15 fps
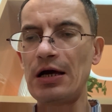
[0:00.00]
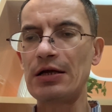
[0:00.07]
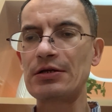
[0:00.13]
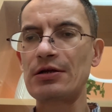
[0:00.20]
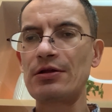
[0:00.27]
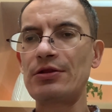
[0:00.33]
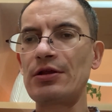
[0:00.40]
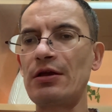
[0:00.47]
at
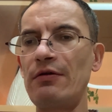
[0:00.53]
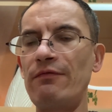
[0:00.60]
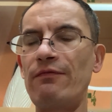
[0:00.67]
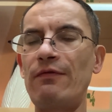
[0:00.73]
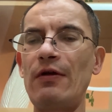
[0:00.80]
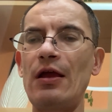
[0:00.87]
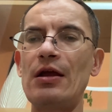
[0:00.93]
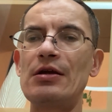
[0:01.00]
the
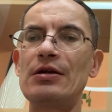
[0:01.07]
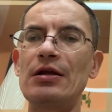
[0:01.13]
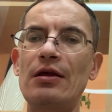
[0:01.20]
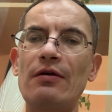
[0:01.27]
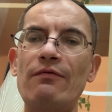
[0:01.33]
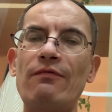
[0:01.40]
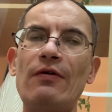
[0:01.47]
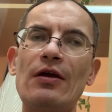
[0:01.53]

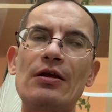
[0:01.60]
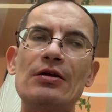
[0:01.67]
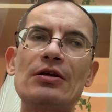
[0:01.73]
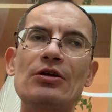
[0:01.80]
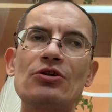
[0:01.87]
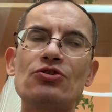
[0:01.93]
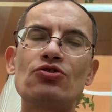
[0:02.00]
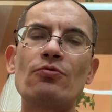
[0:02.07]

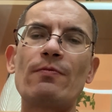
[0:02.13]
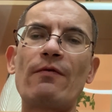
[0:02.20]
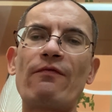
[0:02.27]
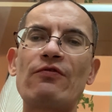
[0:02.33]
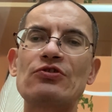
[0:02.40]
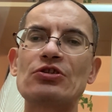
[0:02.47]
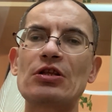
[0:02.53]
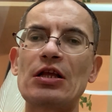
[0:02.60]
very
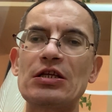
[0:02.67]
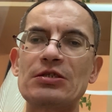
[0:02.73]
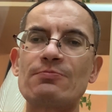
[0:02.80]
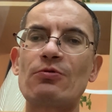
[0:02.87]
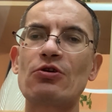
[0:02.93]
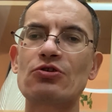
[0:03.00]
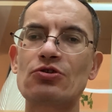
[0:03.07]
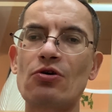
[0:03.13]
superficial
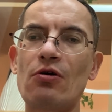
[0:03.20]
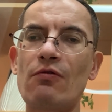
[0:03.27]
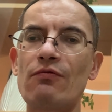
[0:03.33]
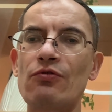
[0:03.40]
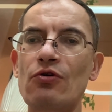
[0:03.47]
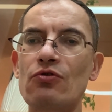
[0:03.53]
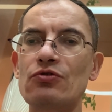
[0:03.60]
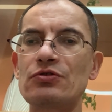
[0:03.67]
aspect
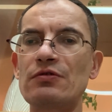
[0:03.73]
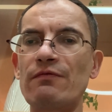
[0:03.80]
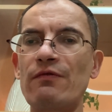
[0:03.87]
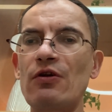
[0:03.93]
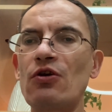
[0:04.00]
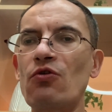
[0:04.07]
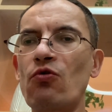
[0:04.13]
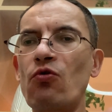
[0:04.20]
of those
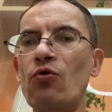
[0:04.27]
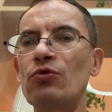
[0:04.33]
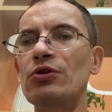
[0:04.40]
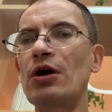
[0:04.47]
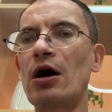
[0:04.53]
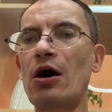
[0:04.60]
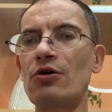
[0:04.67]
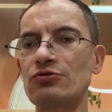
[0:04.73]
very
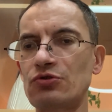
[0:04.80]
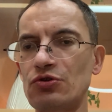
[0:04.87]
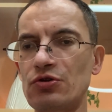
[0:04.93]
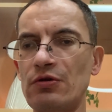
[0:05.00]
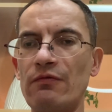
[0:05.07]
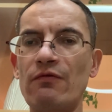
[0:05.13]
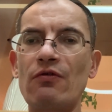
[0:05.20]
older houses,